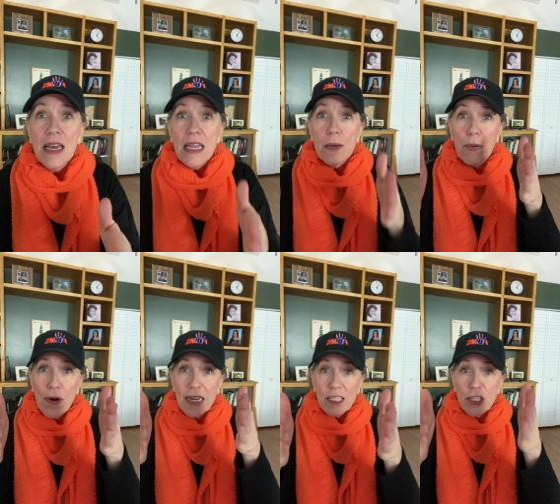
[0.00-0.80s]
The
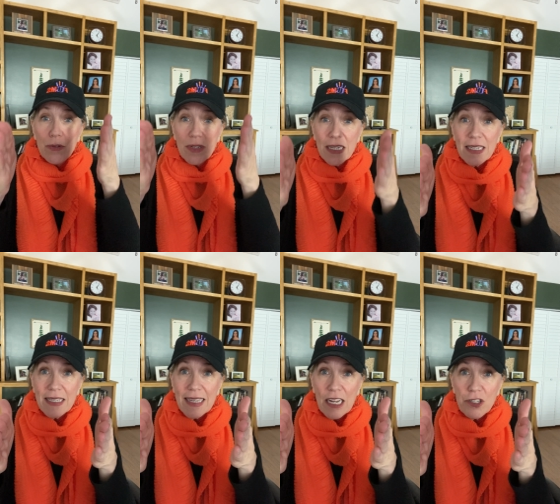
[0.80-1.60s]
point is you need to
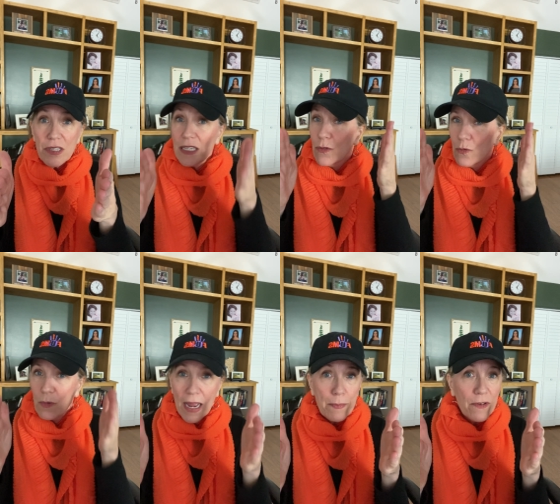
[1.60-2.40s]
schedule this
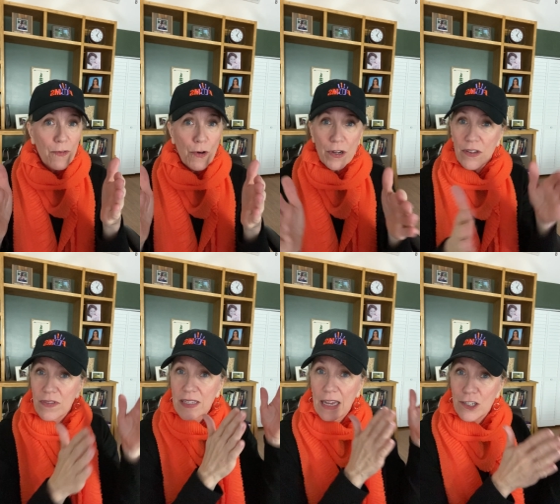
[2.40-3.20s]
right before you've
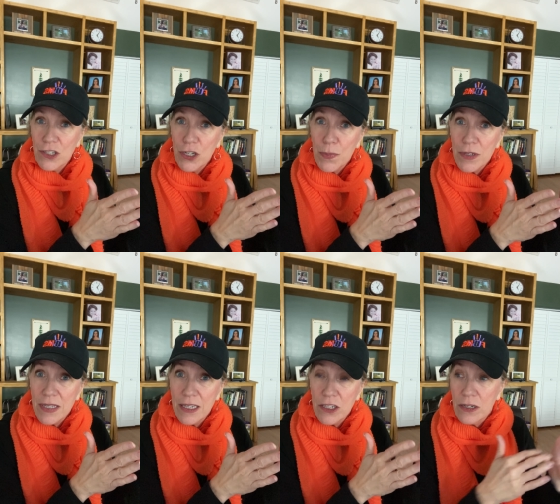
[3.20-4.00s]
scheduled your
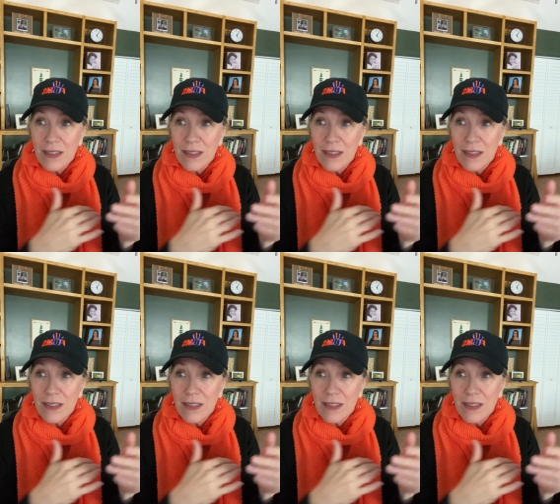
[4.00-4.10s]
procedure